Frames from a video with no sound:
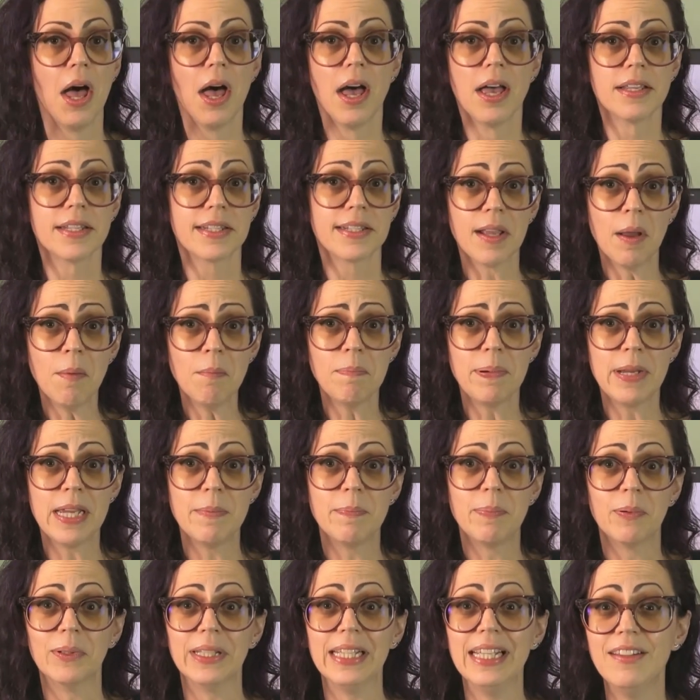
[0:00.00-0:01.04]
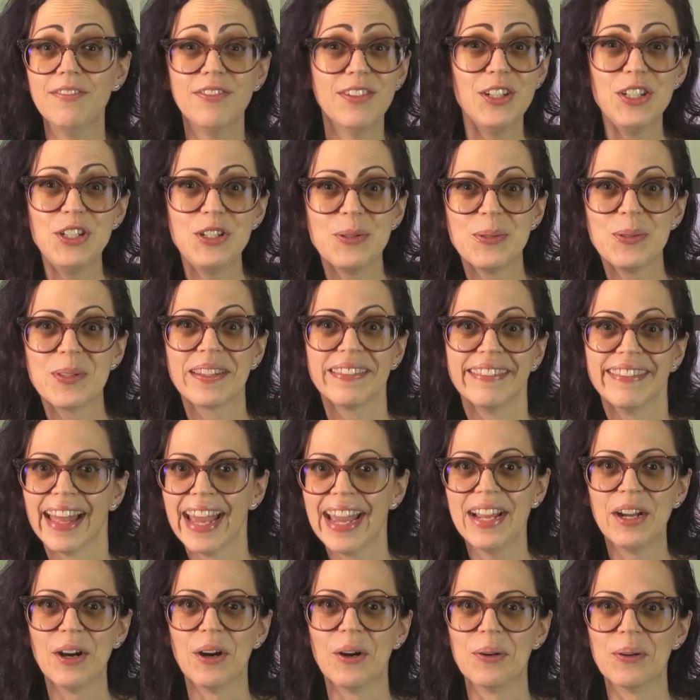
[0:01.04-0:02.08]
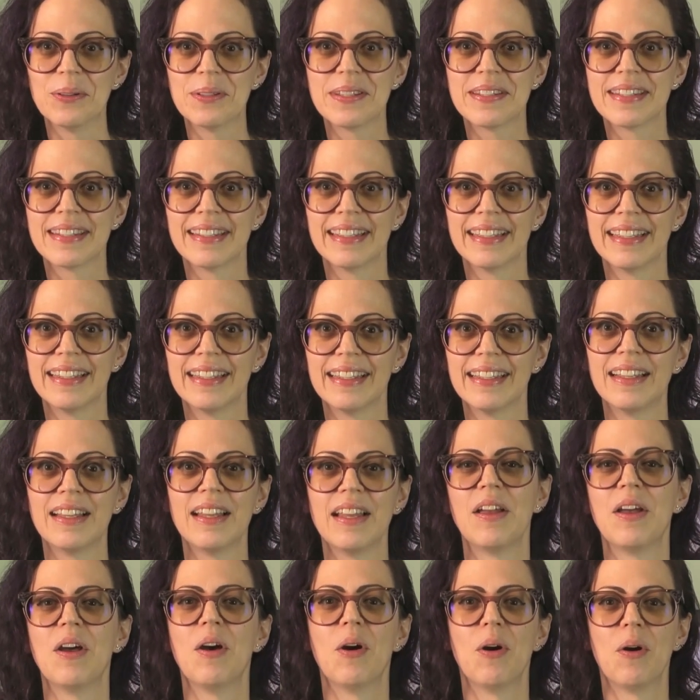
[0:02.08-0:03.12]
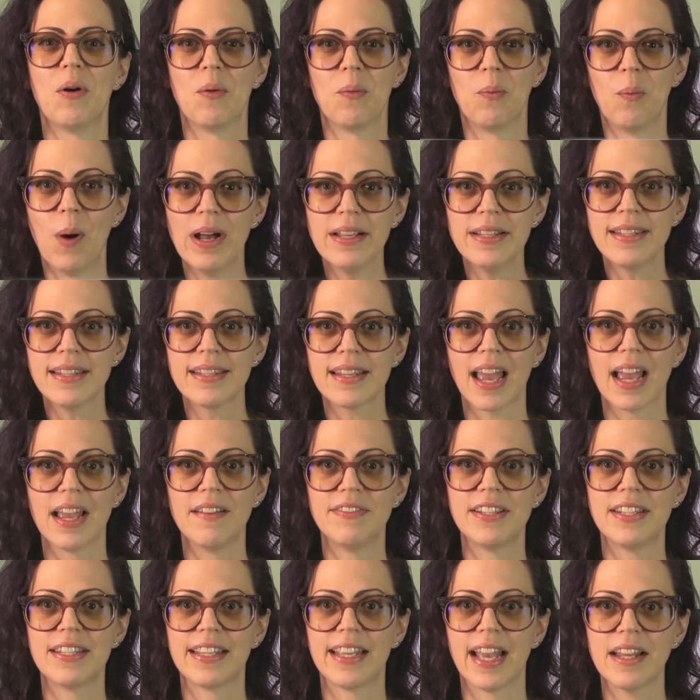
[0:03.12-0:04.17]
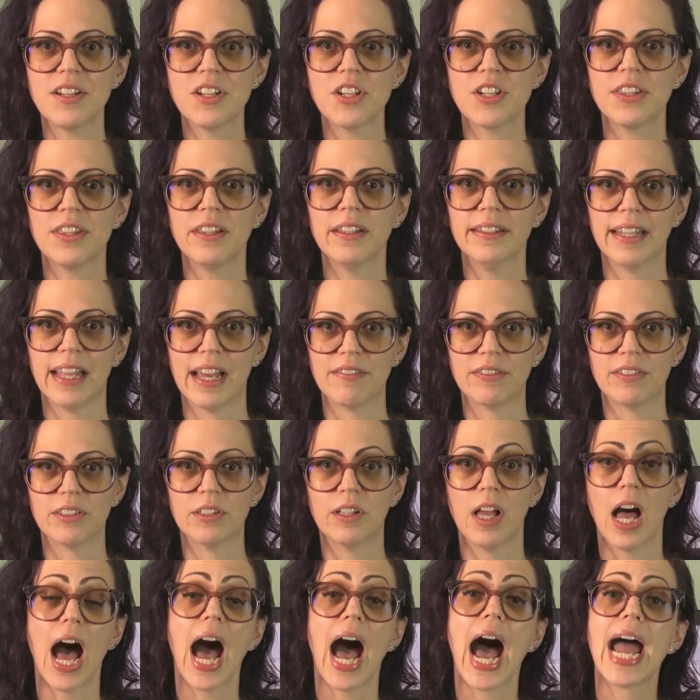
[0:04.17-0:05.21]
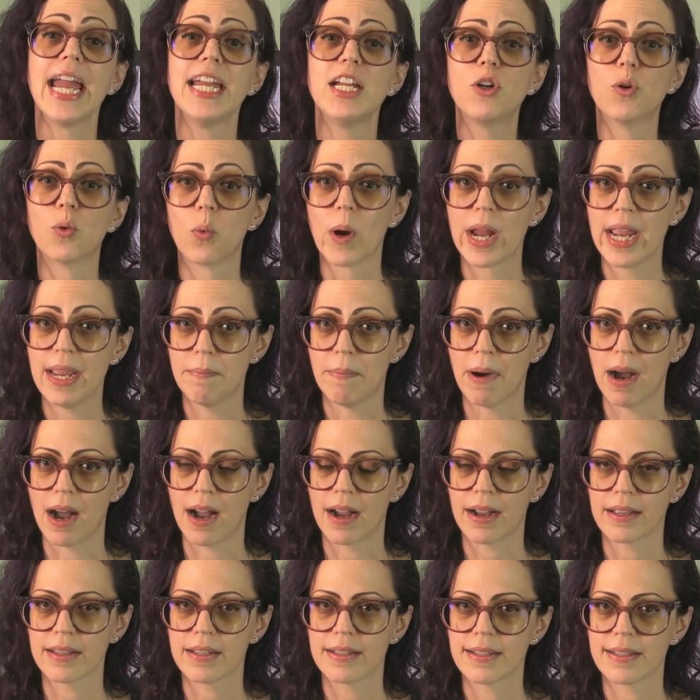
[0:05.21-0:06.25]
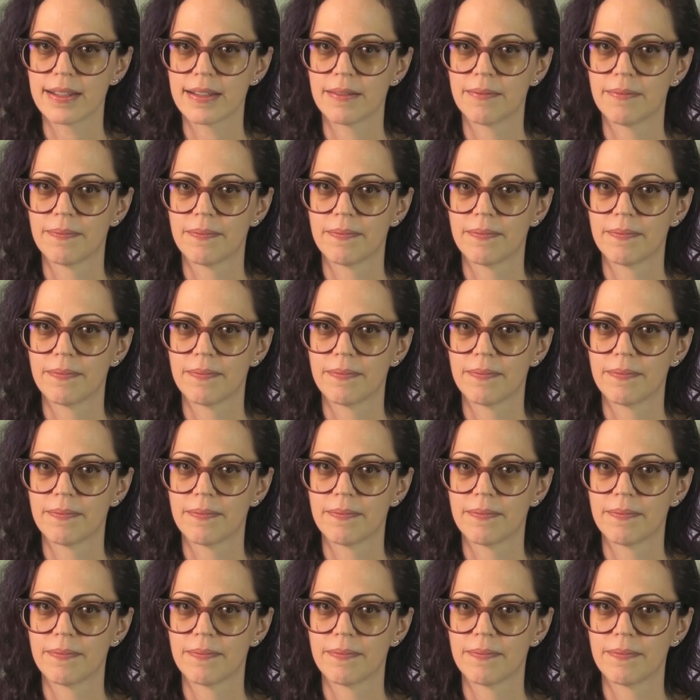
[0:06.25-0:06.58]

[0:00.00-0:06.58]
Some people even use Legos. Once I've sketched the level, I gray box.